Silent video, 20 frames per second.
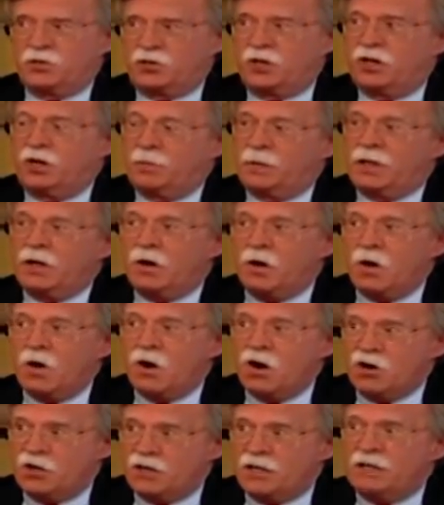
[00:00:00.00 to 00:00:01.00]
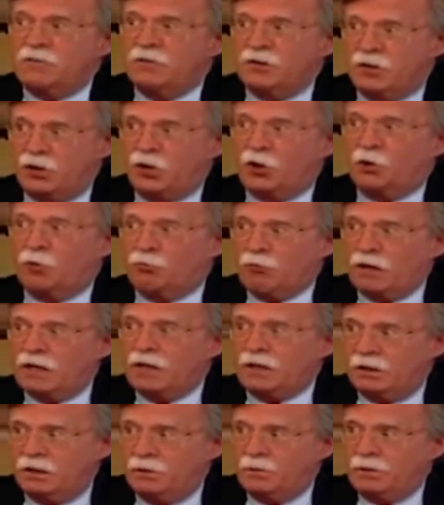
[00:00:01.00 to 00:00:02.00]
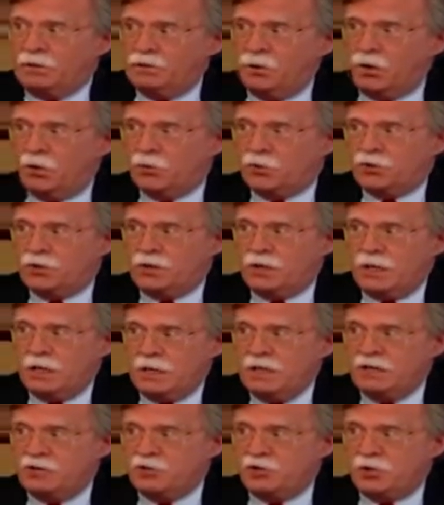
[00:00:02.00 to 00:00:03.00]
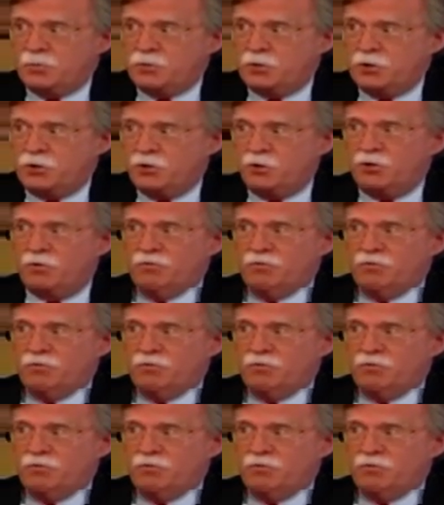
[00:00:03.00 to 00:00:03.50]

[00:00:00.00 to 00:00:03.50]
is going to be hard given the curriculum at most Egyptian